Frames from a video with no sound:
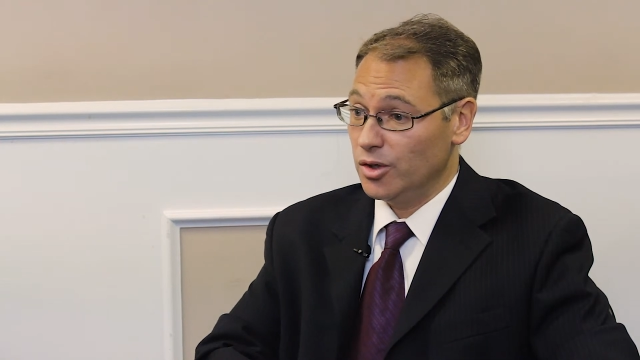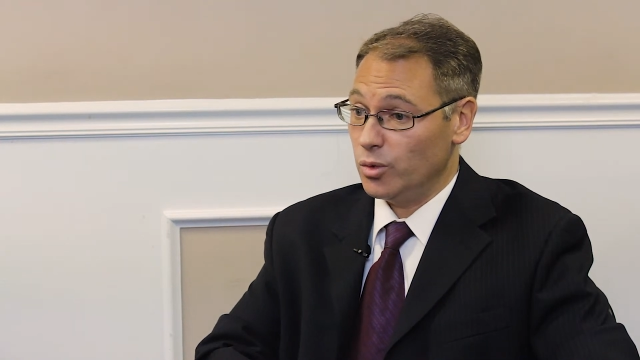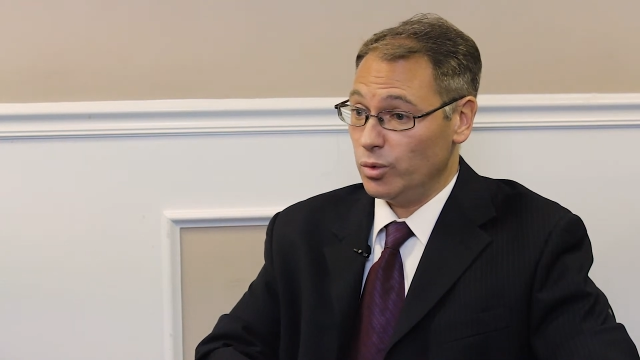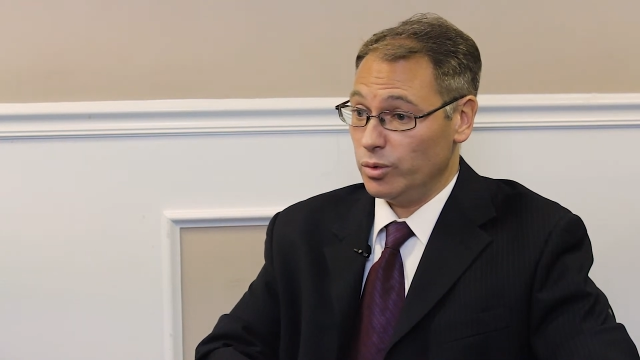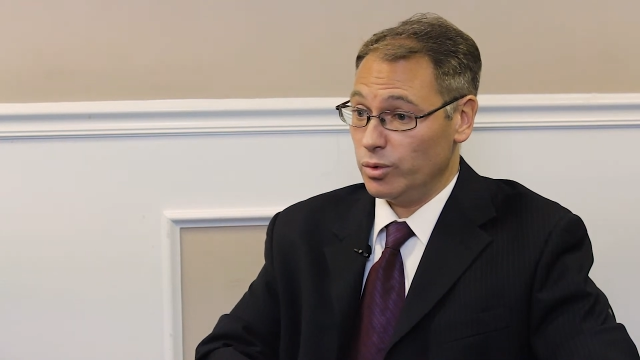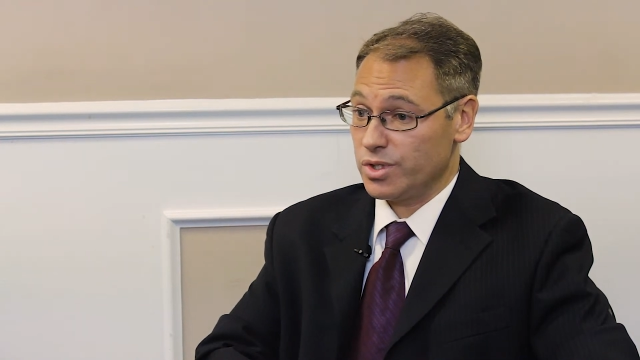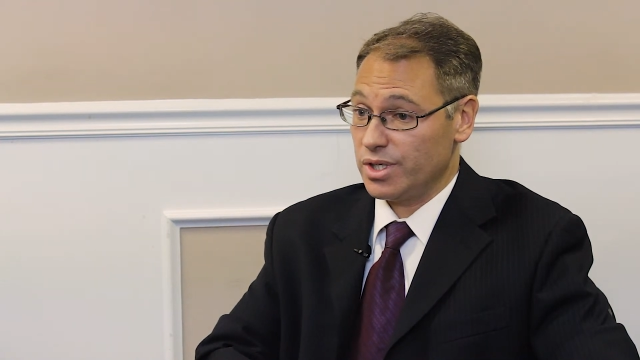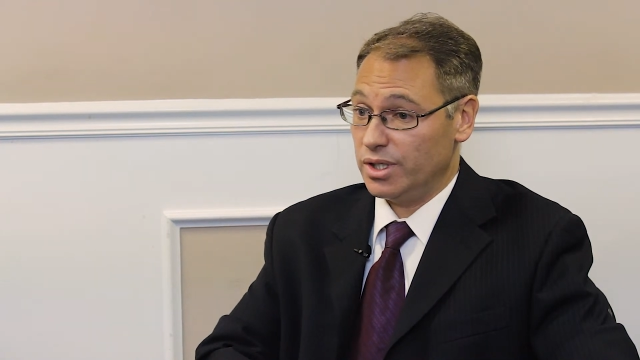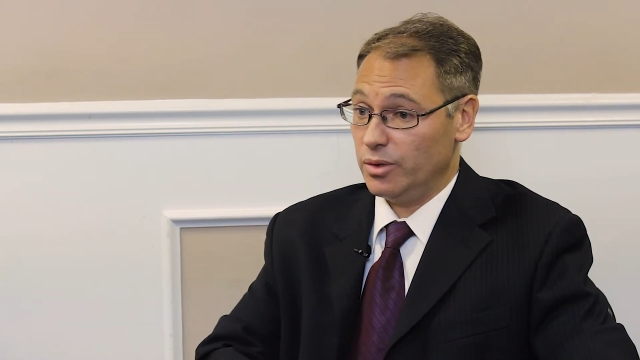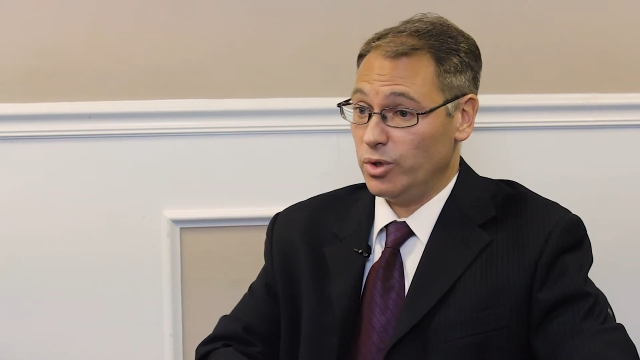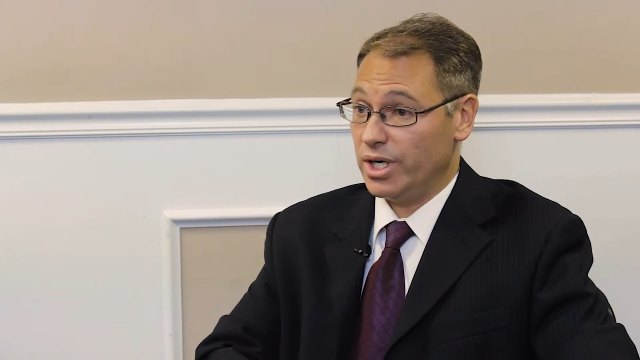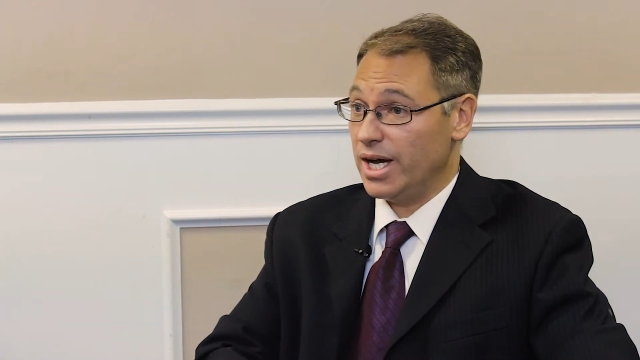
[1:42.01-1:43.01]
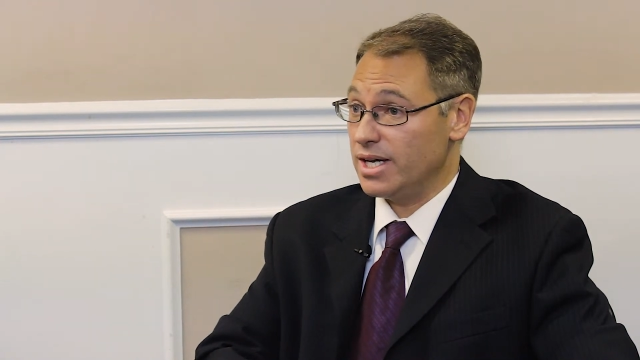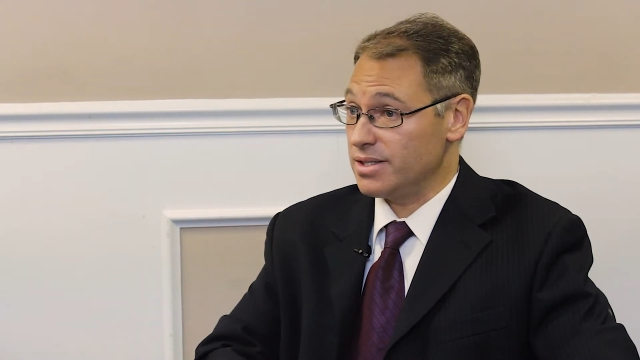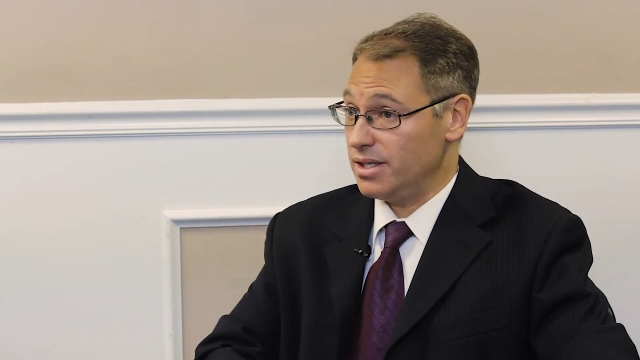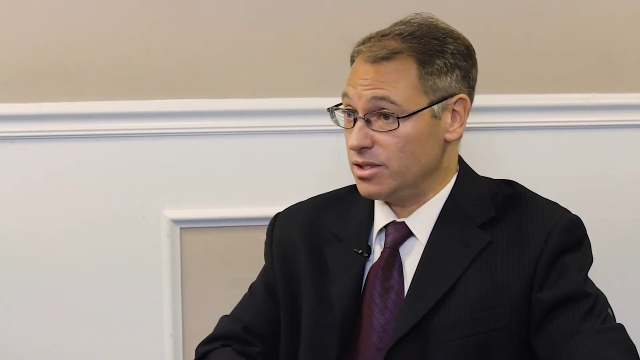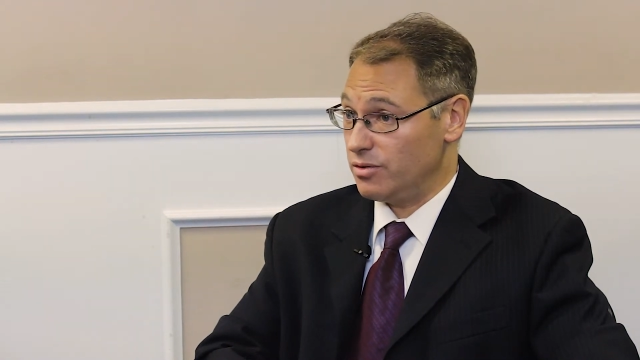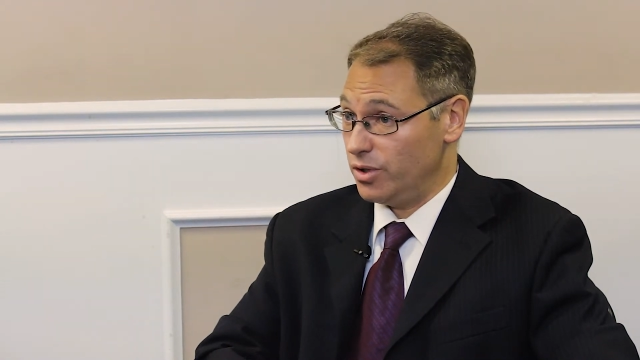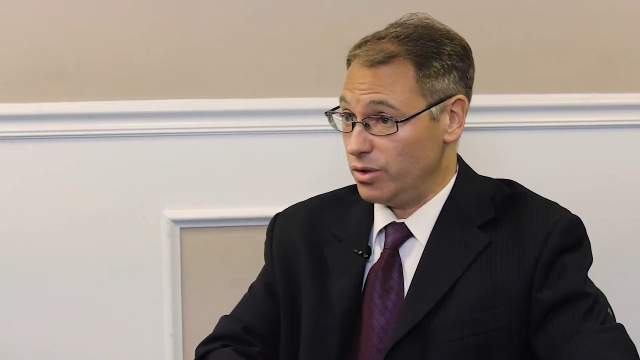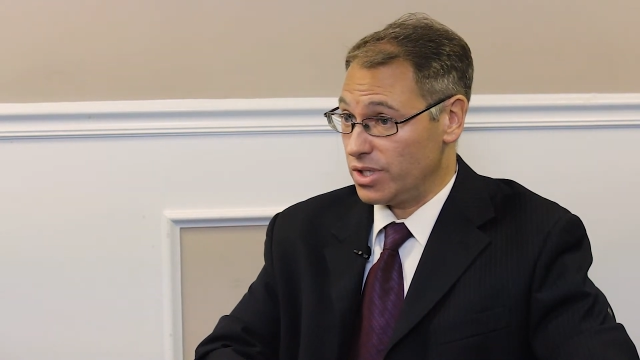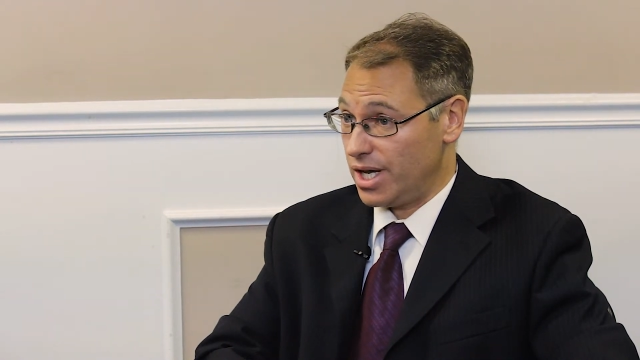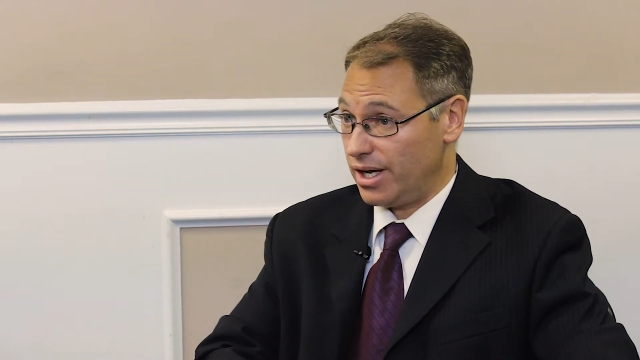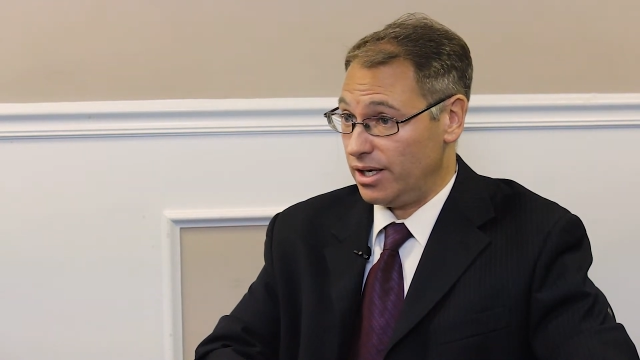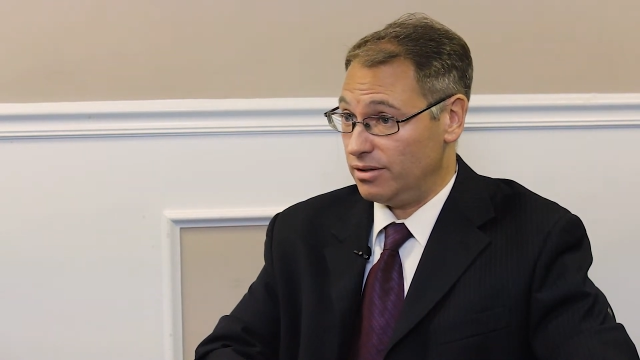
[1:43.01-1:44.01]
We will study what assets folks
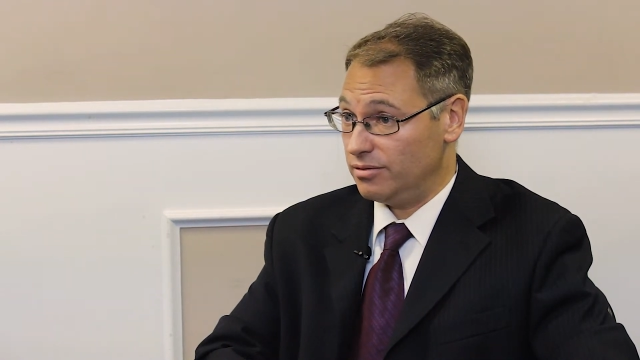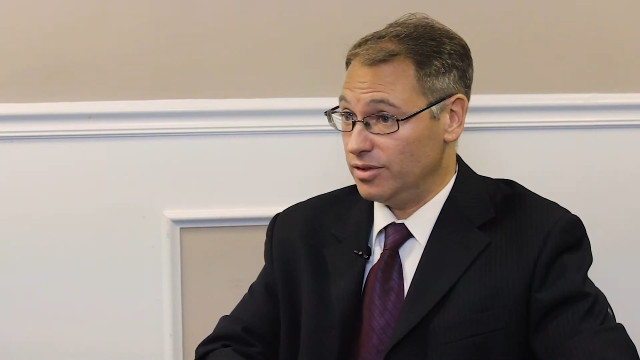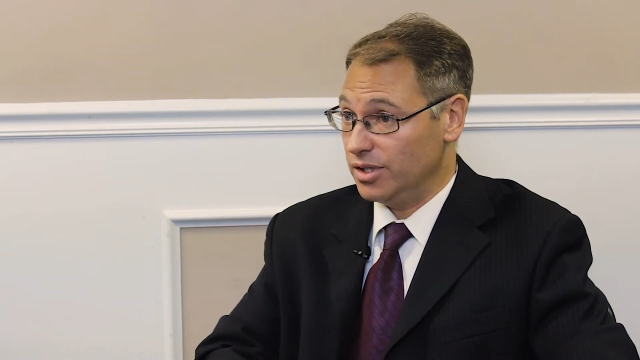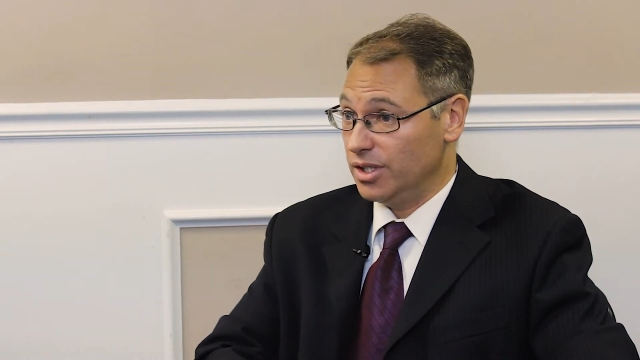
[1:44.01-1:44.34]
have.